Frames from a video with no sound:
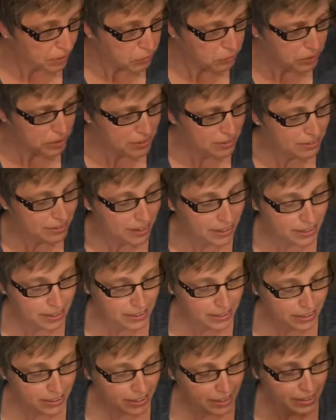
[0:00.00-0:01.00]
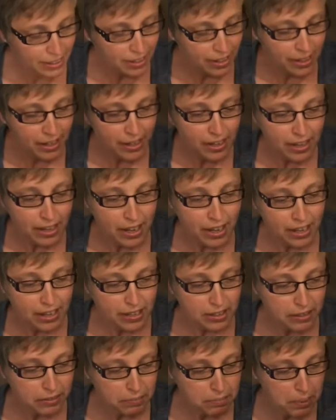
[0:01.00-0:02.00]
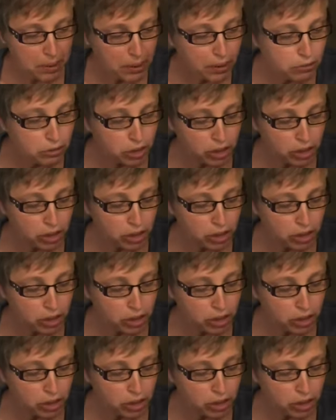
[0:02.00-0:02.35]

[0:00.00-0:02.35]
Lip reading: We decided to get a pillow